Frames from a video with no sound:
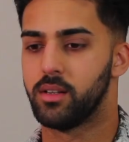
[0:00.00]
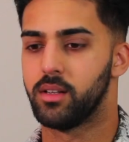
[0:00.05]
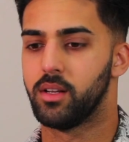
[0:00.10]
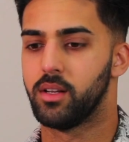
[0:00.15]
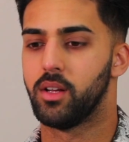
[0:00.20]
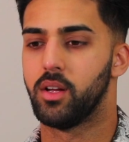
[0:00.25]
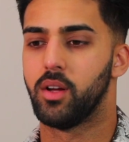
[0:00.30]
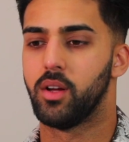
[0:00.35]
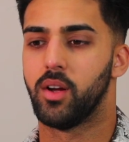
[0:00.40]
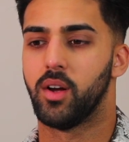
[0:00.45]

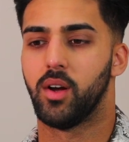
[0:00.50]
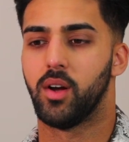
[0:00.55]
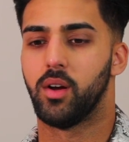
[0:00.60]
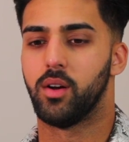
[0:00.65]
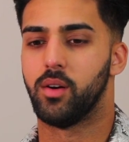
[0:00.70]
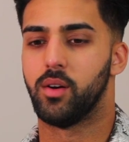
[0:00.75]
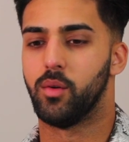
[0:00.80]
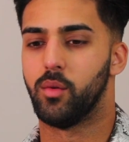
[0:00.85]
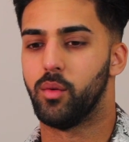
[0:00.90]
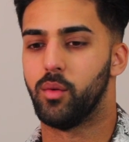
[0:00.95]
Steve, let me
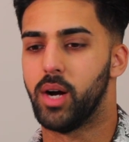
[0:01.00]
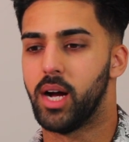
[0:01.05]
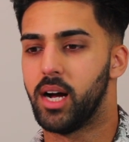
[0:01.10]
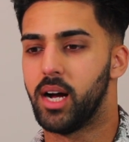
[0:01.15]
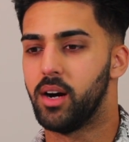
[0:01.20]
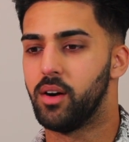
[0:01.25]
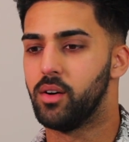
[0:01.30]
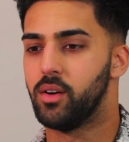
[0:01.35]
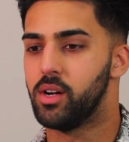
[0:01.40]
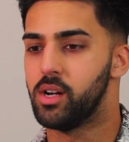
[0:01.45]
tell you, I've
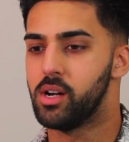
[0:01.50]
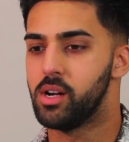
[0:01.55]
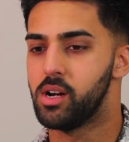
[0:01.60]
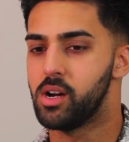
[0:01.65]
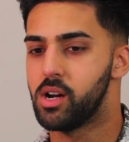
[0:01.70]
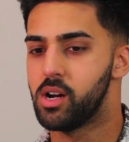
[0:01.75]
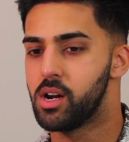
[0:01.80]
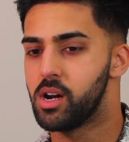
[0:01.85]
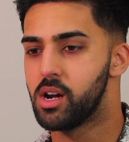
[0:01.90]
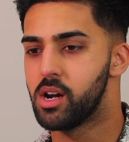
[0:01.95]
never
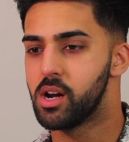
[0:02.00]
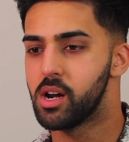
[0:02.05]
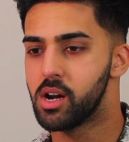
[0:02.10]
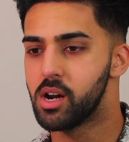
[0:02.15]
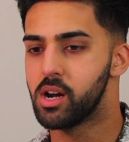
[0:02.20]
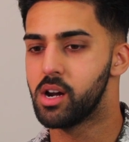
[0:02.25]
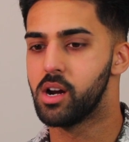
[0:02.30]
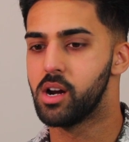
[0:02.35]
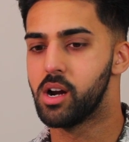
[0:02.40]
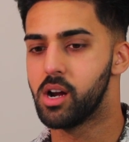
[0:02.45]
seen
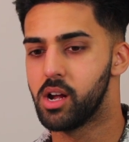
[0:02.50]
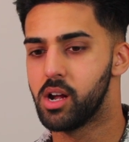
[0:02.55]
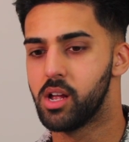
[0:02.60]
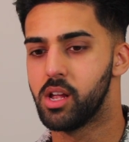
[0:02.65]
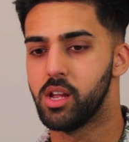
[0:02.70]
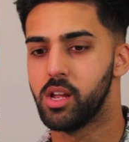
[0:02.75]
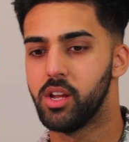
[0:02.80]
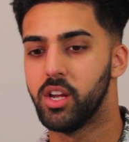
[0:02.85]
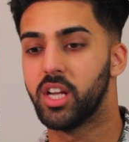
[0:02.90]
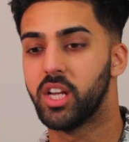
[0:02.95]
such an
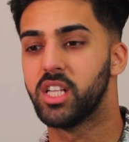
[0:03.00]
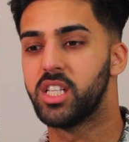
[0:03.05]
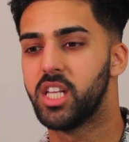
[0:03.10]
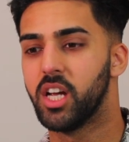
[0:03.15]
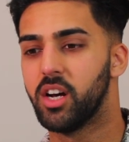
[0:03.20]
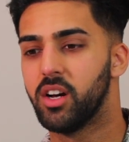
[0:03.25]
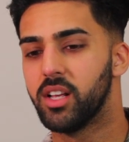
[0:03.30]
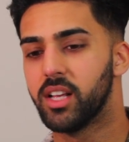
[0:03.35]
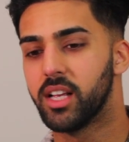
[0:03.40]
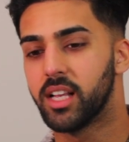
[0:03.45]
intense look
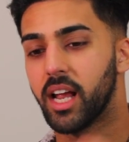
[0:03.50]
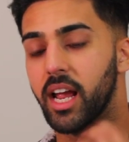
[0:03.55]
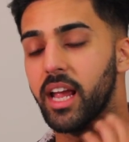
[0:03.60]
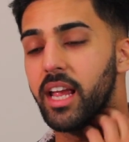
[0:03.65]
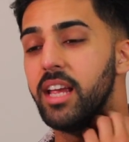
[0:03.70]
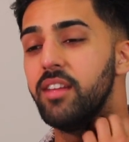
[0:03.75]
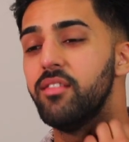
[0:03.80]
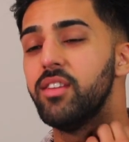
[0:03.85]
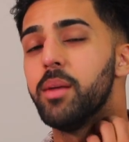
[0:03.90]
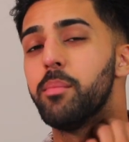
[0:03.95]
in my life
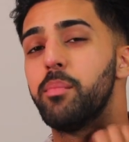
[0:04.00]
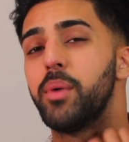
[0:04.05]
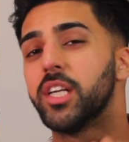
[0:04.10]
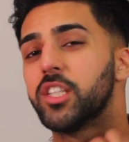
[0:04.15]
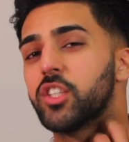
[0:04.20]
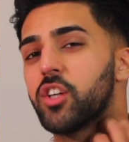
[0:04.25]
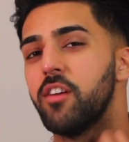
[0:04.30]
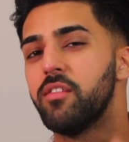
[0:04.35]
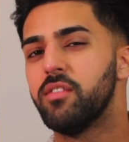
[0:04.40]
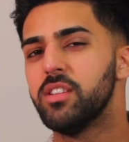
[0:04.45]
that I've seen
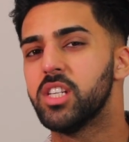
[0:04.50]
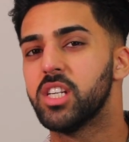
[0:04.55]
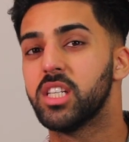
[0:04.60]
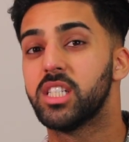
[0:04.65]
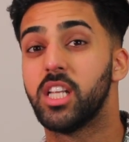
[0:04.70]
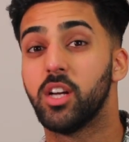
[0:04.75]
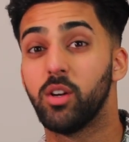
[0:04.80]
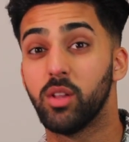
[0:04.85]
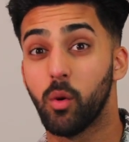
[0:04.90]
on Yusuf's face.